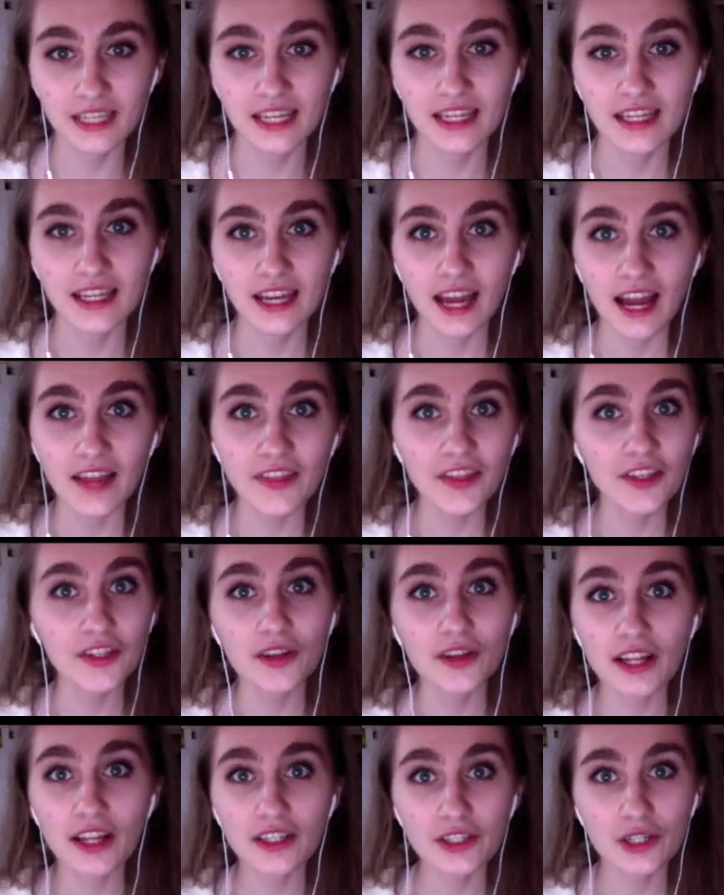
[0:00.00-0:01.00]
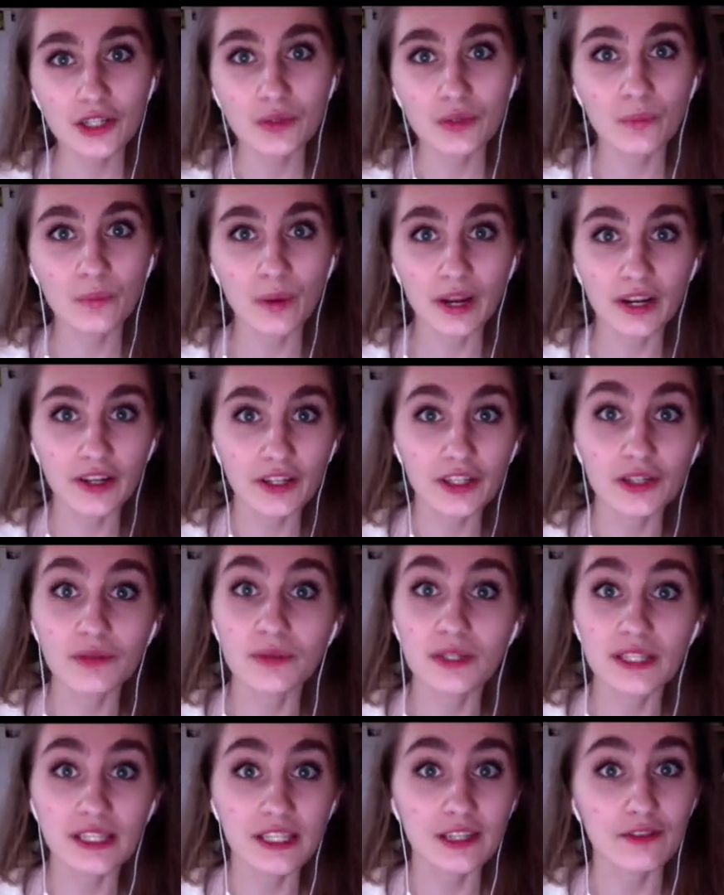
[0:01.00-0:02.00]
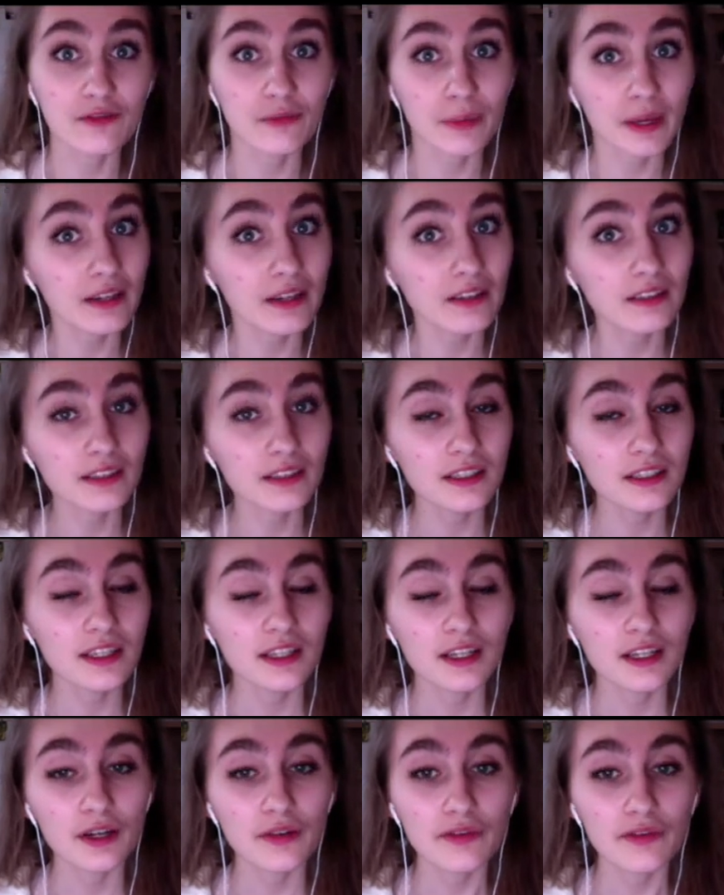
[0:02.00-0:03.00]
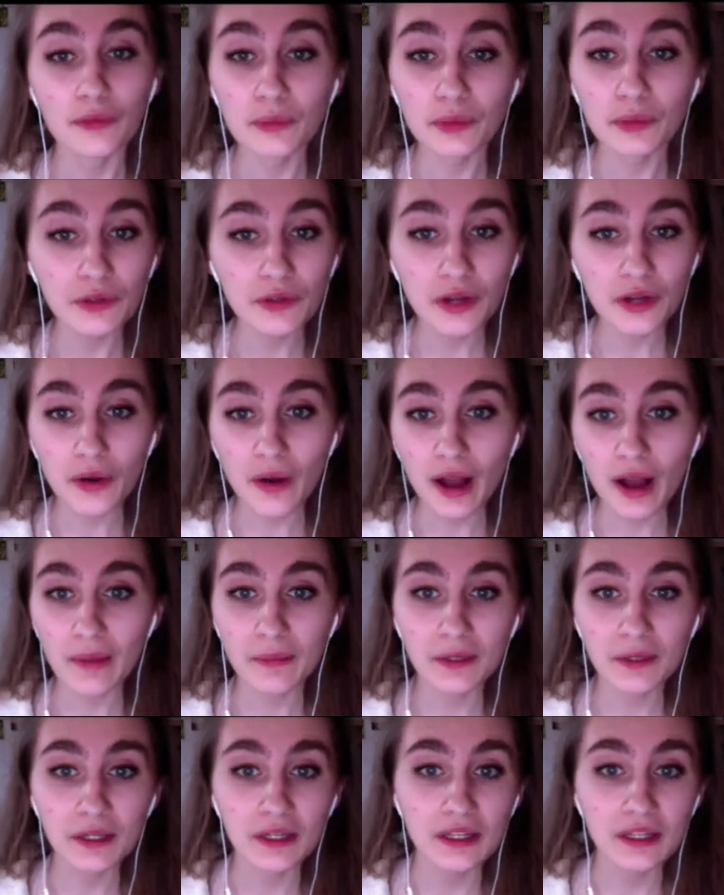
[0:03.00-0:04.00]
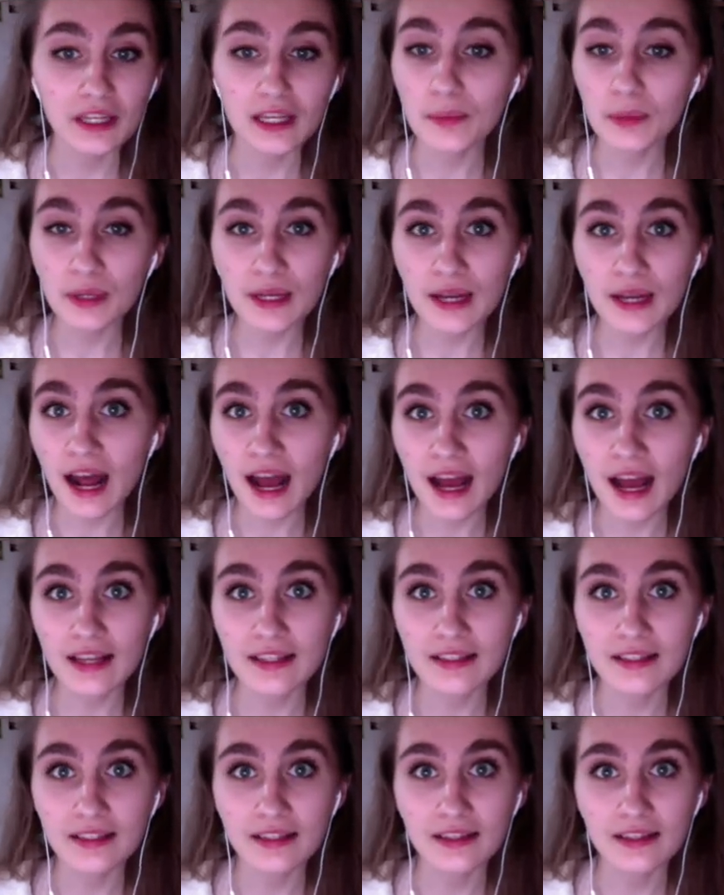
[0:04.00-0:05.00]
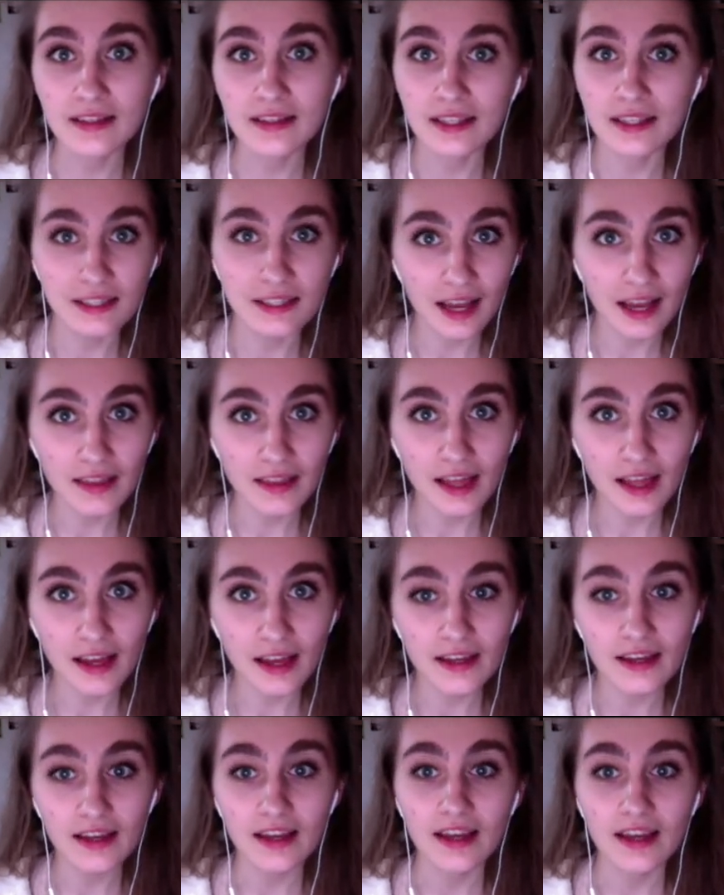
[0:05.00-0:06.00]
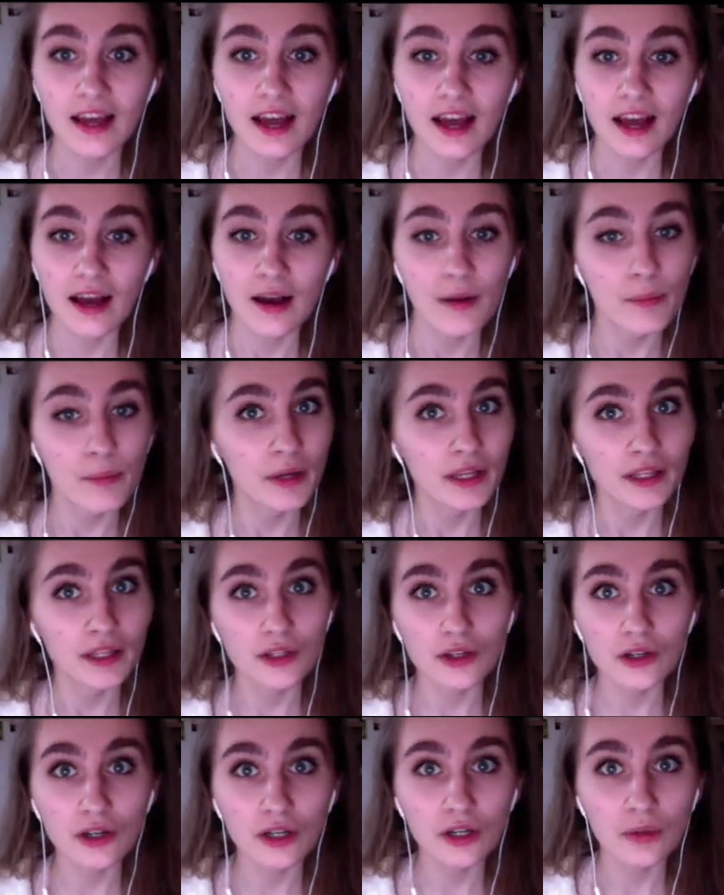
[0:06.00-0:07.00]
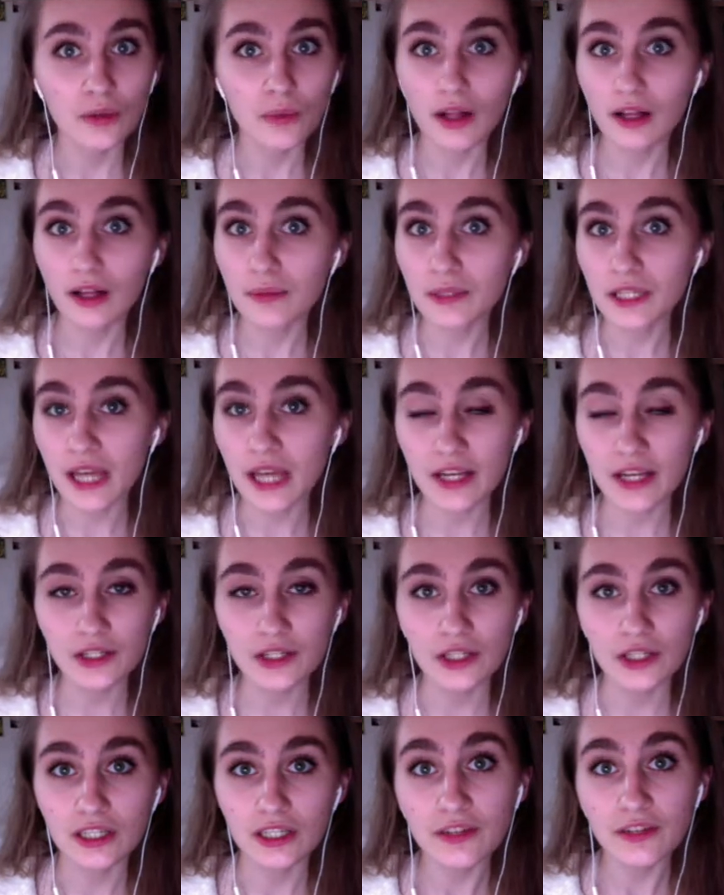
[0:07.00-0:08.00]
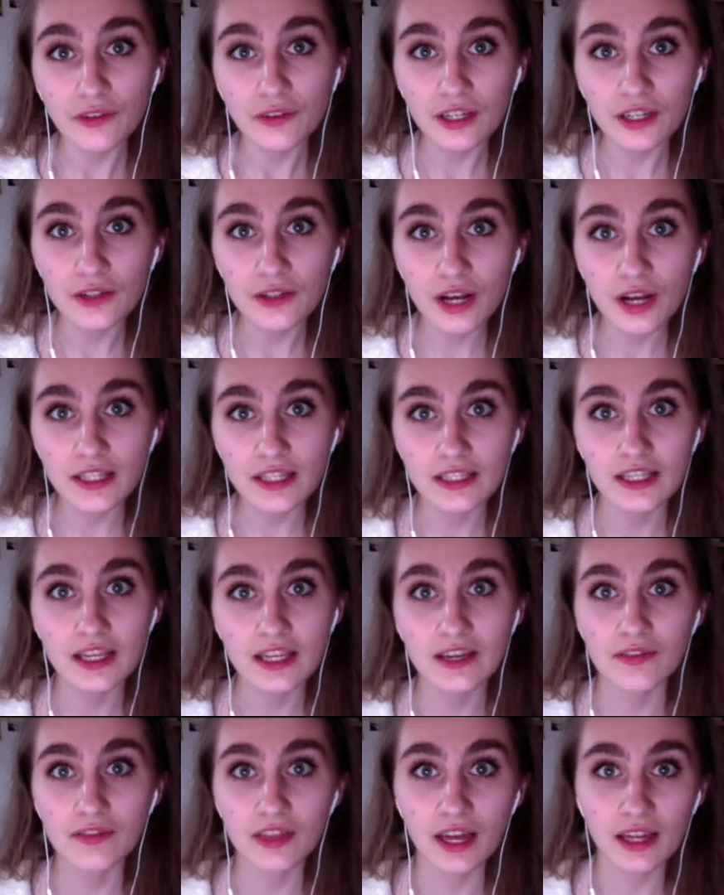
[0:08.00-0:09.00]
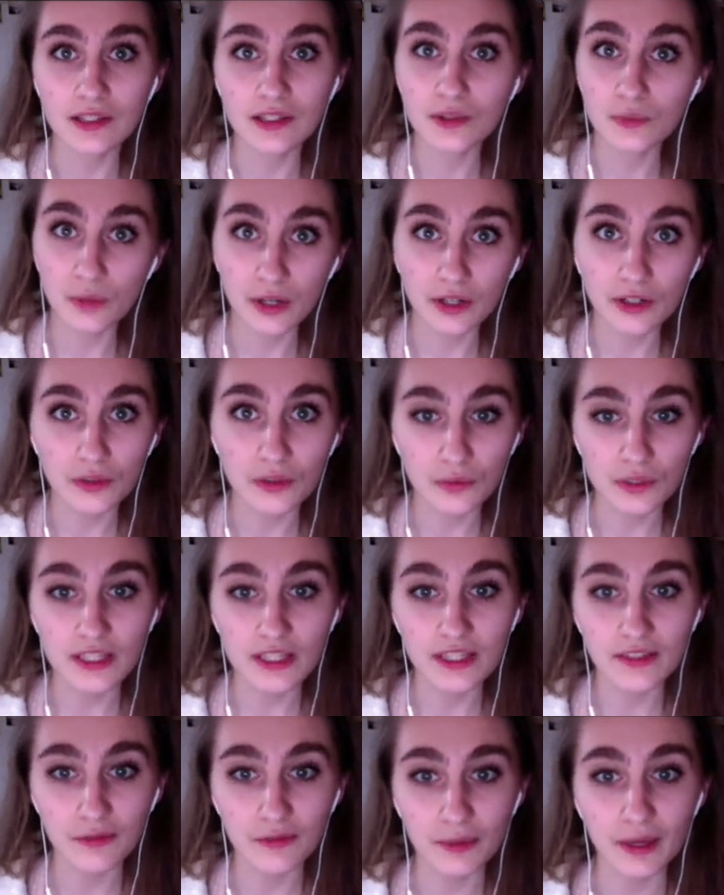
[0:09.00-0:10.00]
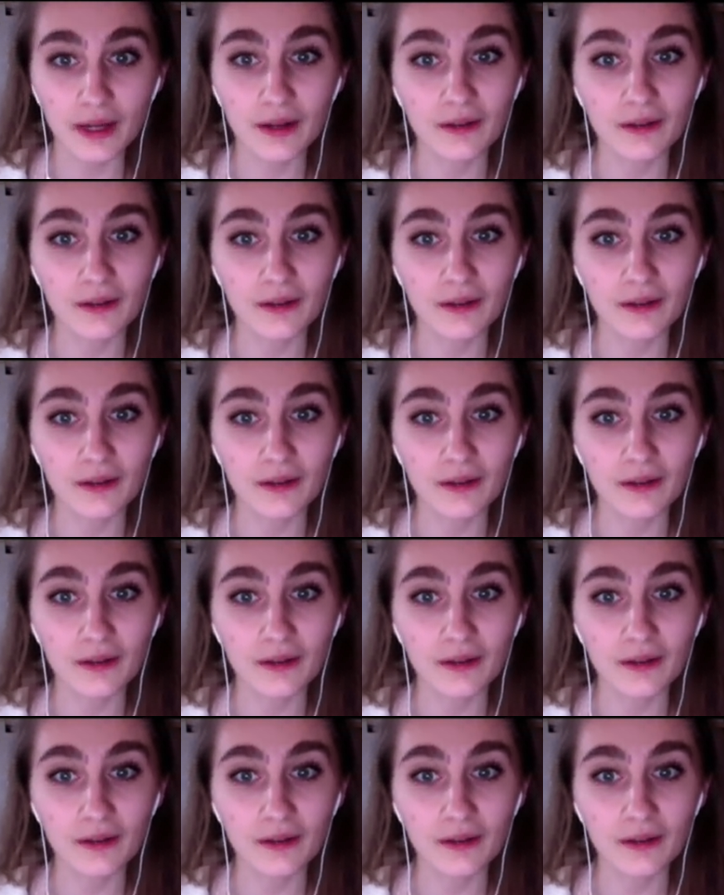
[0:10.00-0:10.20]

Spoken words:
And then you'll enter where you receive mail. For Bruno, I'm going to keep it as the Sci-Li, but you're welcome to enter a different address if that is where you receive mail.